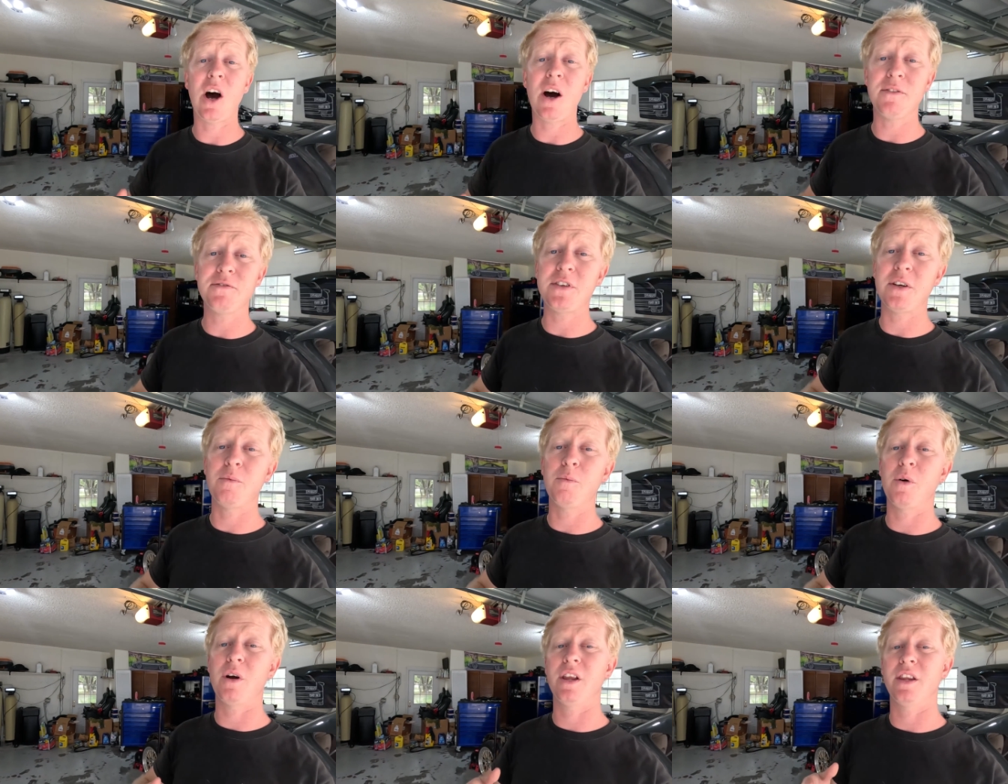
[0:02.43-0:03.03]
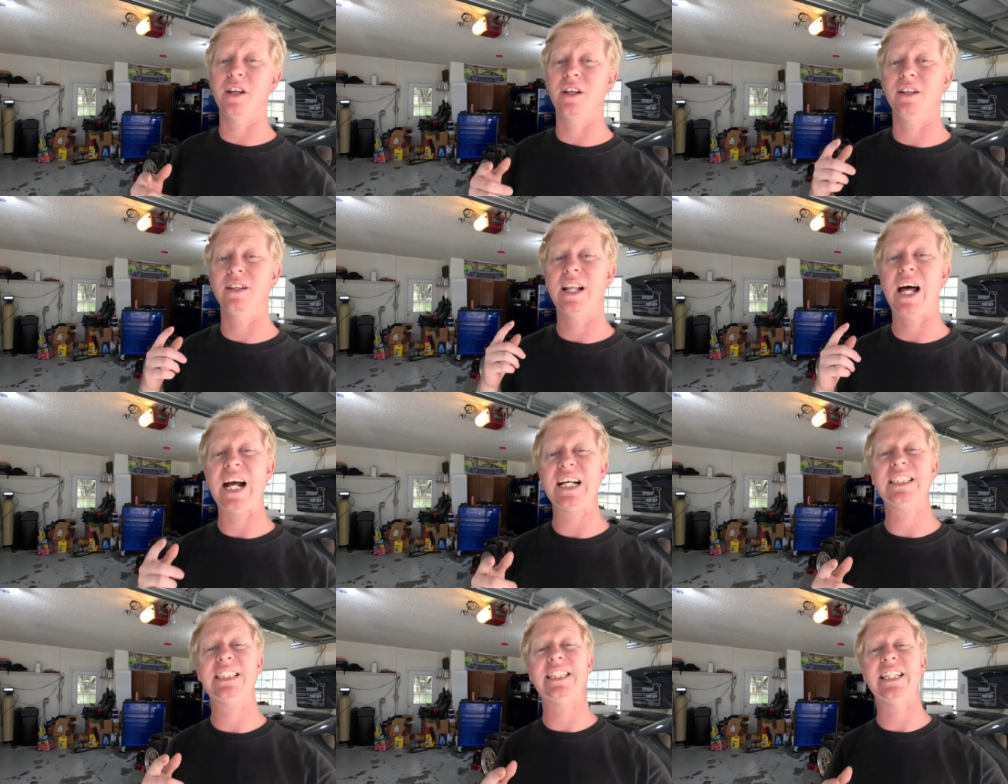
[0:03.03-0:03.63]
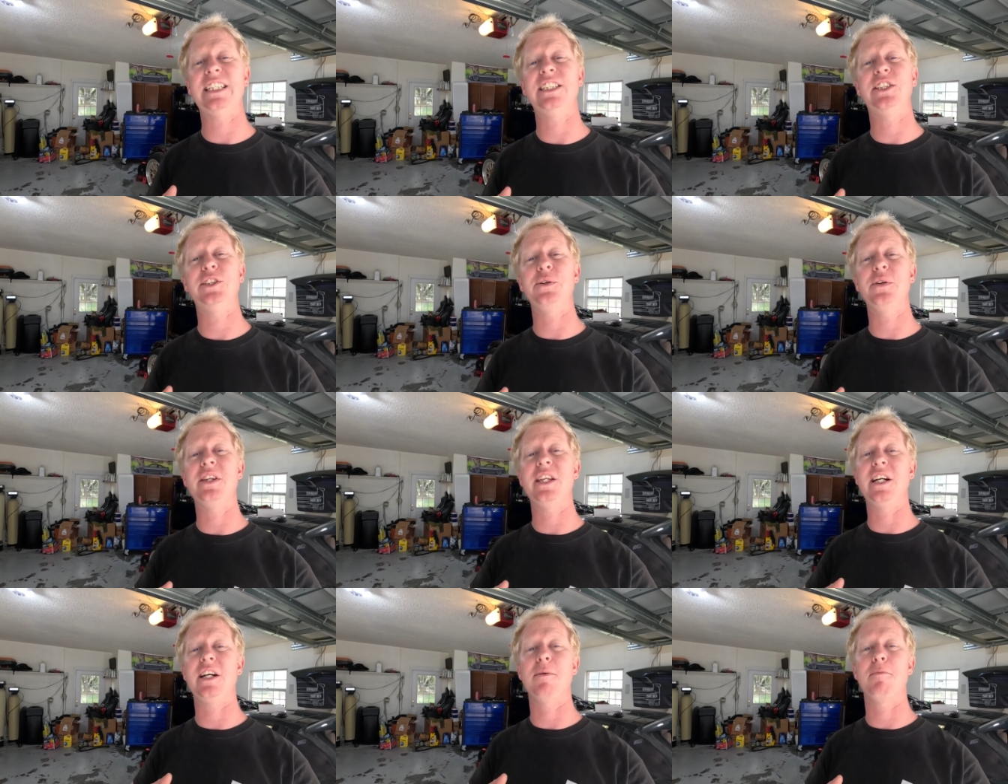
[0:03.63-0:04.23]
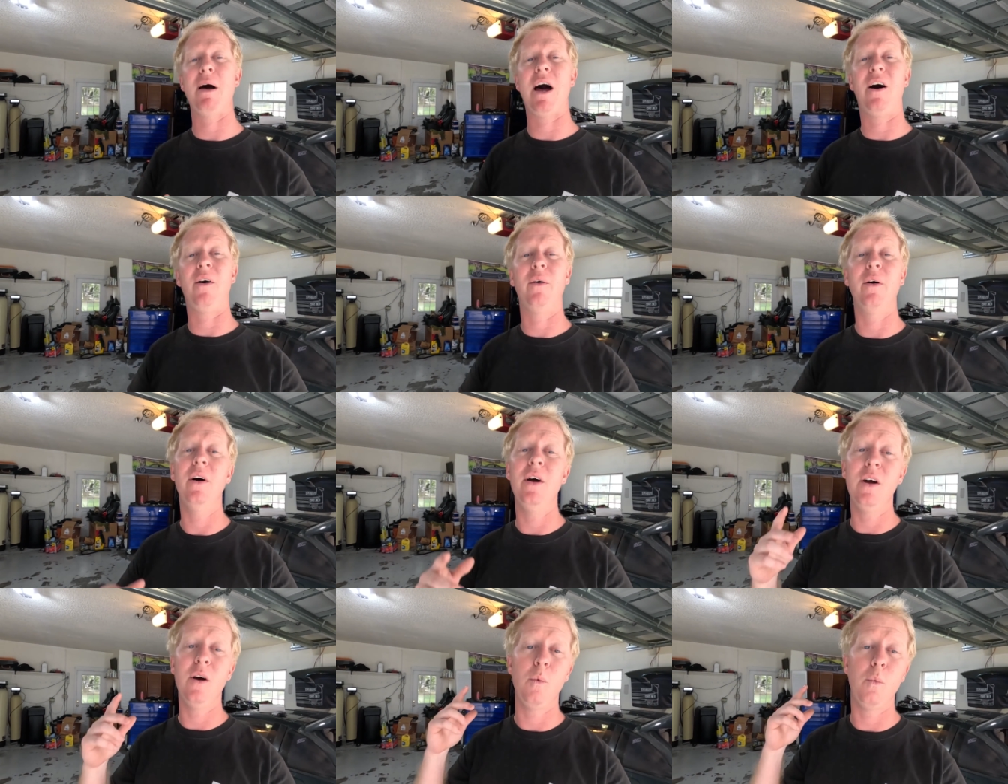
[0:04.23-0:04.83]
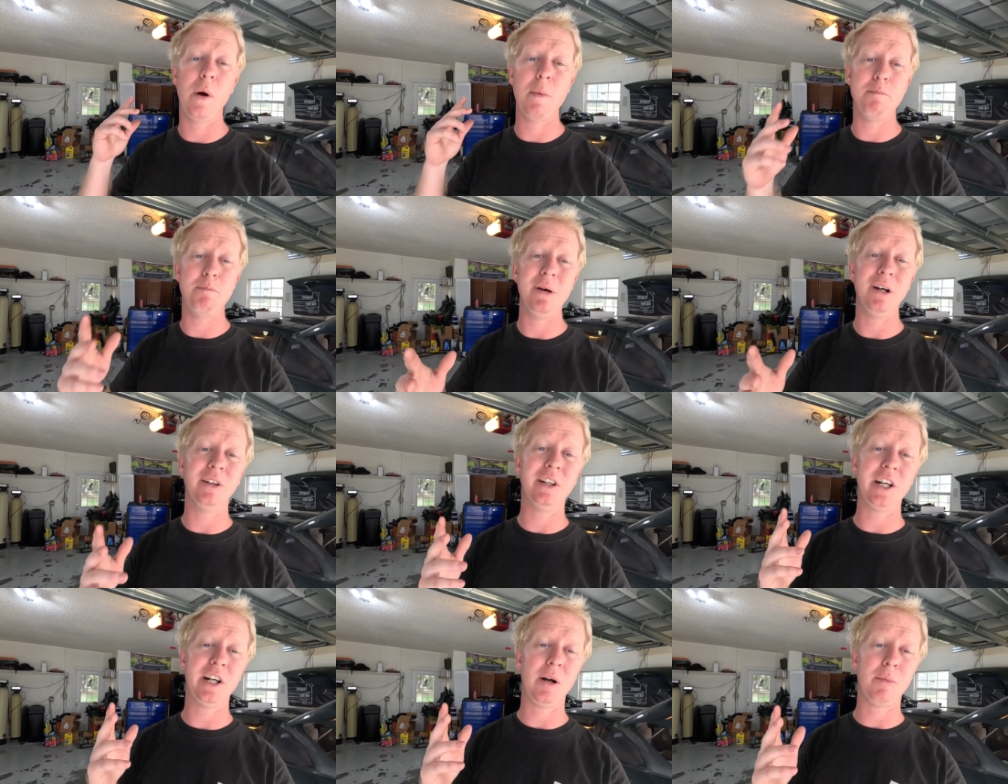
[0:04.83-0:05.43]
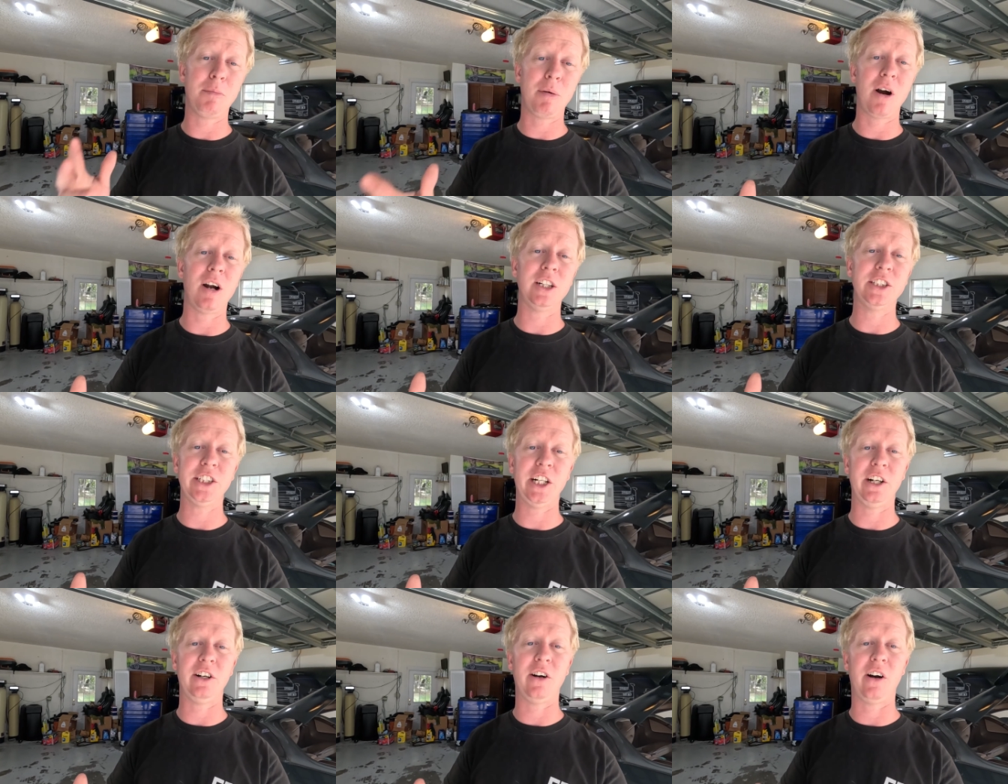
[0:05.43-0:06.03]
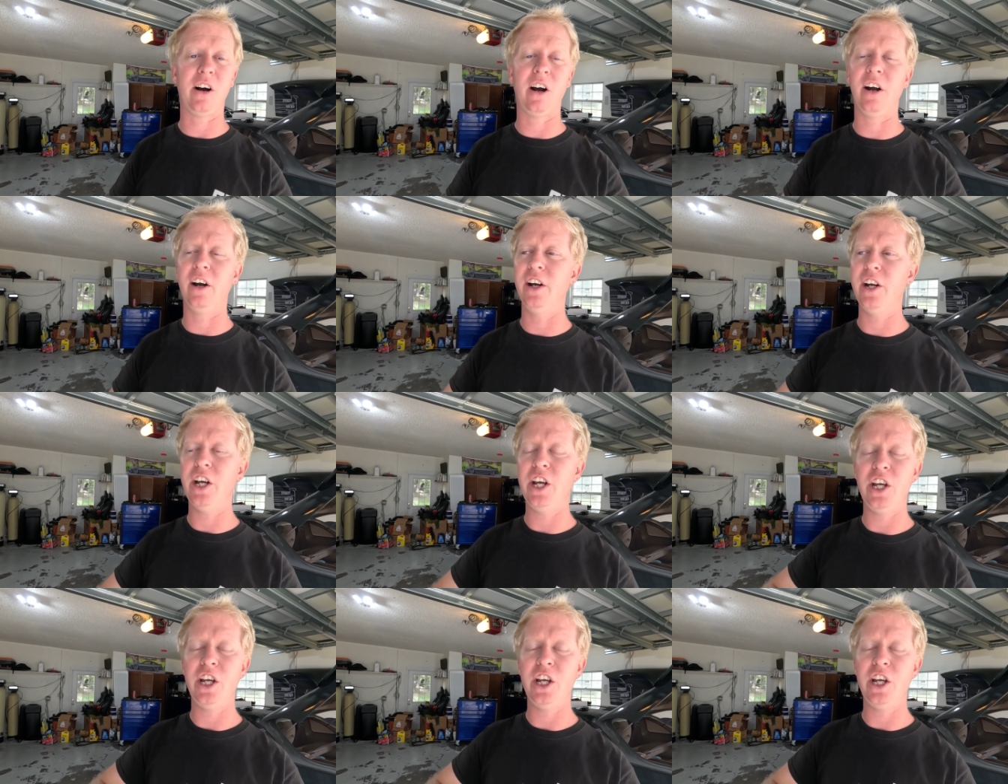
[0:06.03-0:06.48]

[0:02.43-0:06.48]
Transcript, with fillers: often one of the last things you think about when building a project car.